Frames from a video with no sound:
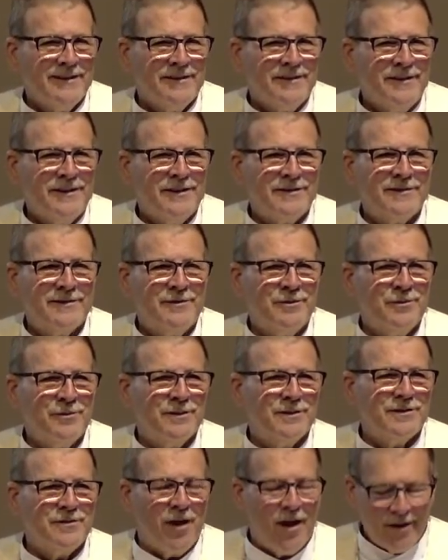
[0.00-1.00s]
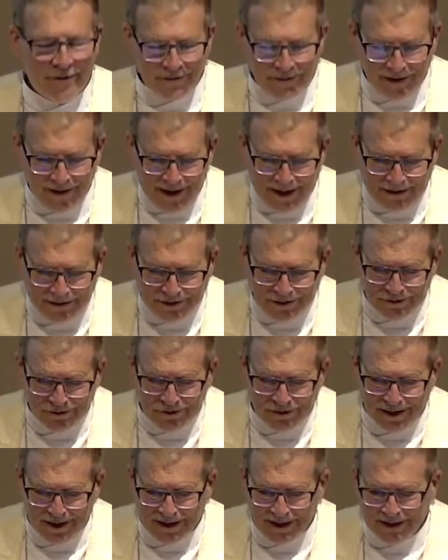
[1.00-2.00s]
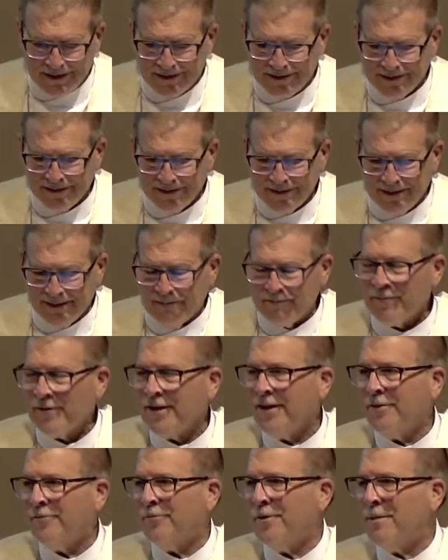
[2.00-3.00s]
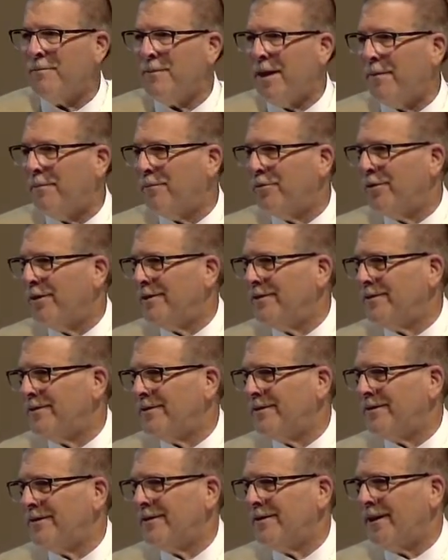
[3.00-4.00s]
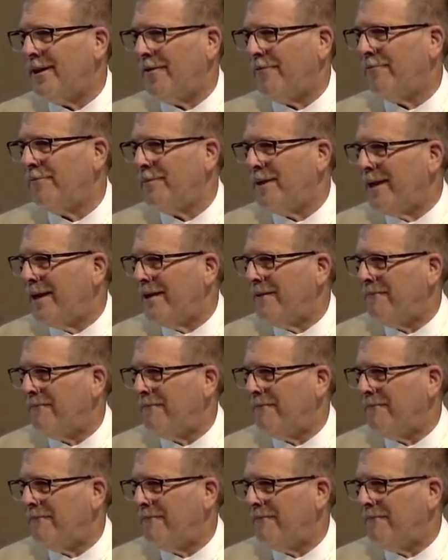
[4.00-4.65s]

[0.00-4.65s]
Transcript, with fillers: This do as often as you drink it in remembrance of me.